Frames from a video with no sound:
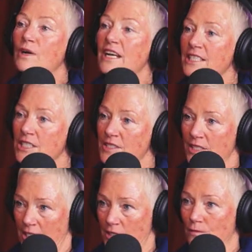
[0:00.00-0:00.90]
When I did
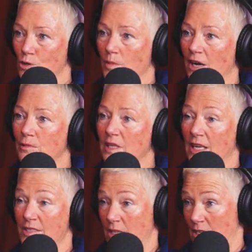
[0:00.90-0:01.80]
sixth form, I
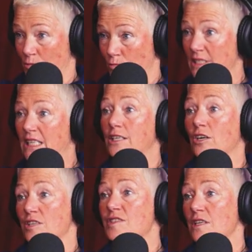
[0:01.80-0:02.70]
realized that I was really
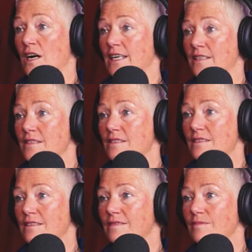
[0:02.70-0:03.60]
good at science.
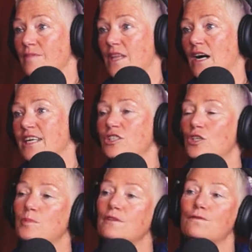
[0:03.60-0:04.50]
Okay. Now I
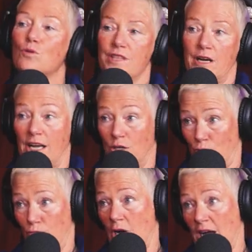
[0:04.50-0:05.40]
knew before that I
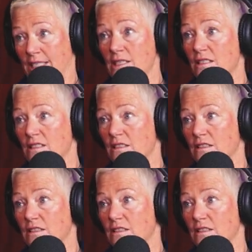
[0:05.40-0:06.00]
could write.